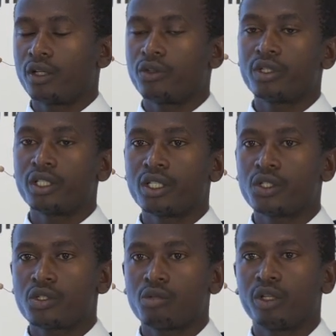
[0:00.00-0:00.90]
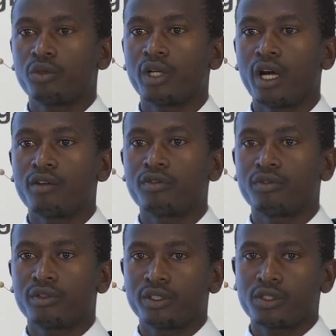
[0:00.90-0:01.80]
doing this, but we
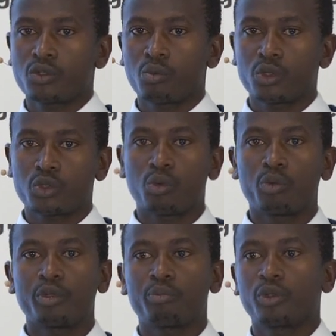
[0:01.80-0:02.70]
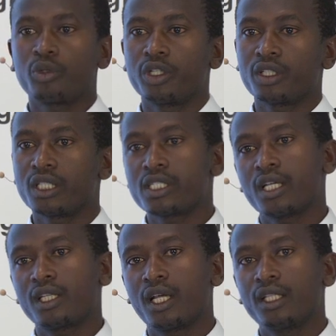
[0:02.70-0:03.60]
have small people doing this
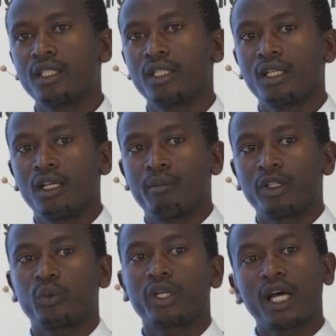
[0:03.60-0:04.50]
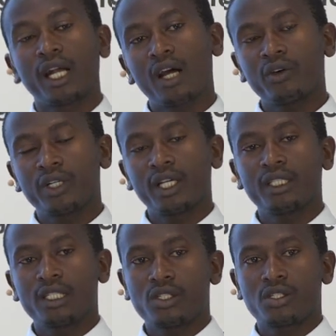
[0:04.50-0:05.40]
and that. But we can
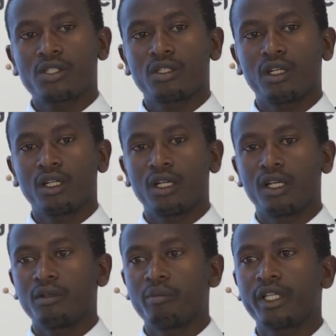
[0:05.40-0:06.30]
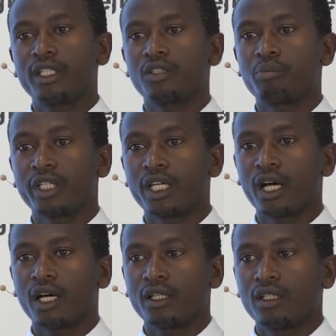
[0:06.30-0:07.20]
aggregate this and make it bigger